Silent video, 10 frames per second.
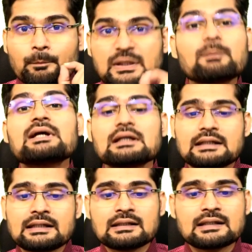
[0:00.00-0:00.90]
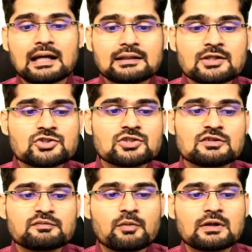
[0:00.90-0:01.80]
typically the attention
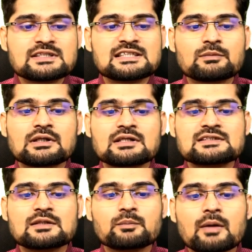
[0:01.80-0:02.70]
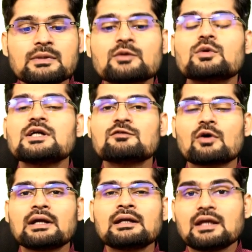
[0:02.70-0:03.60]
of policymakers and public worldwide,